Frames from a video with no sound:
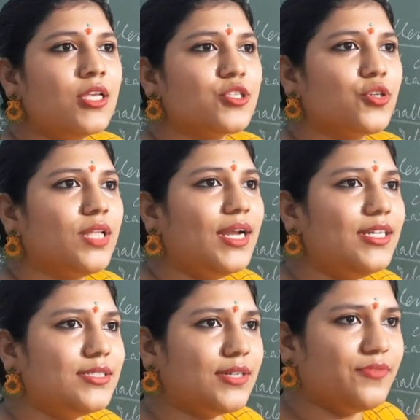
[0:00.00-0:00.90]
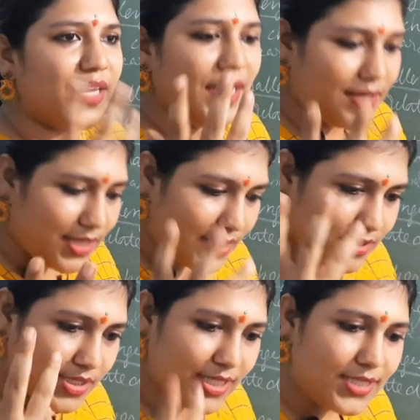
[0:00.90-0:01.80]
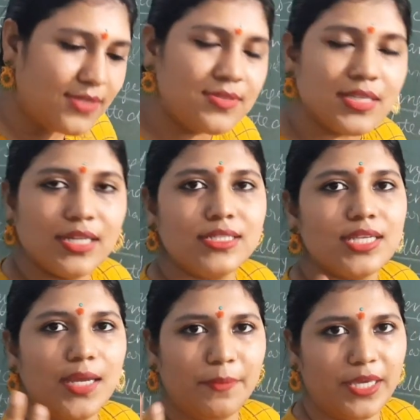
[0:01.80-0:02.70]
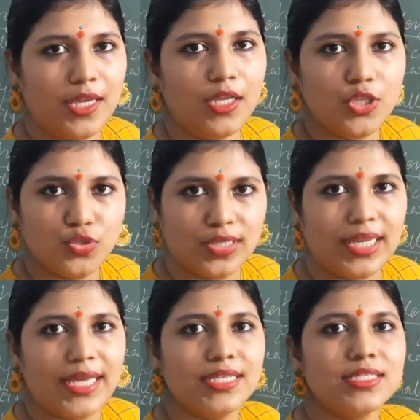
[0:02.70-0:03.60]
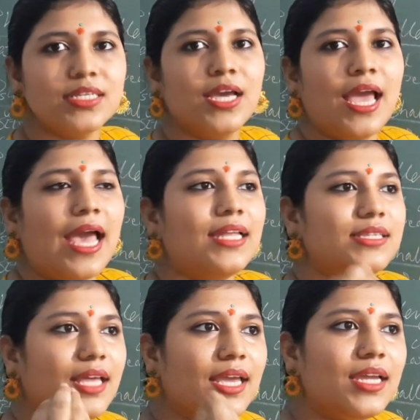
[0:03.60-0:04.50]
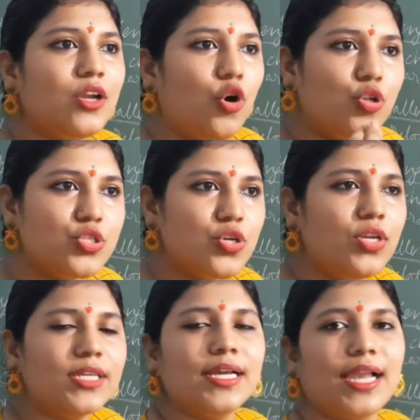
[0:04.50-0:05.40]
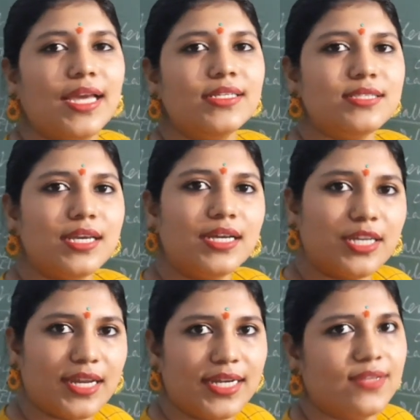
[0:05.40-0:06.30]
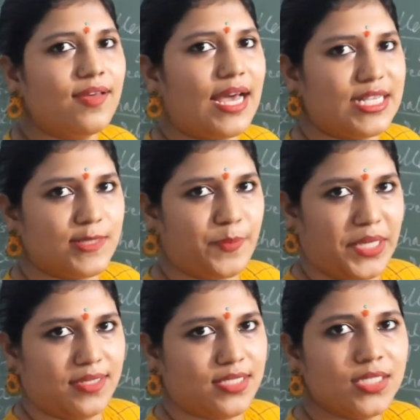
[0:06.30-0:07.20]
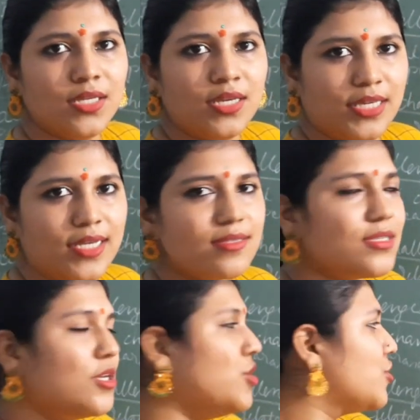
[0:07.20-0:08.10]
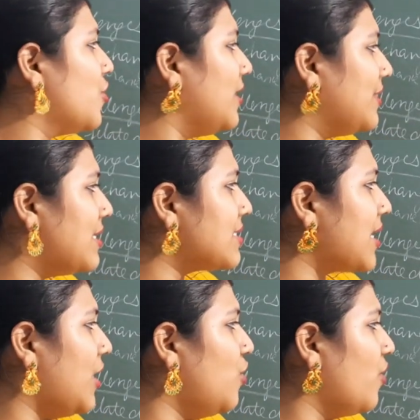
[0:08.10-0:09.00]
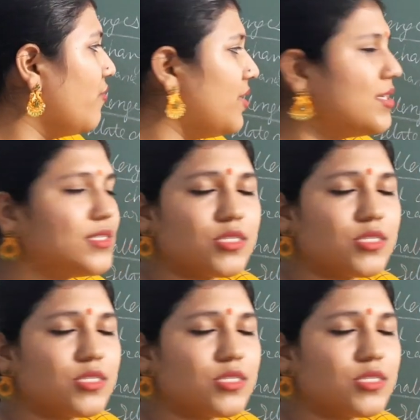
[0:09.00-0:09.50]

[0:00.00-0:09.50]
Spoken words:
so that where their creative skills are being utilized and they can also realize their creative aspects. Yes, so in this kind of things, the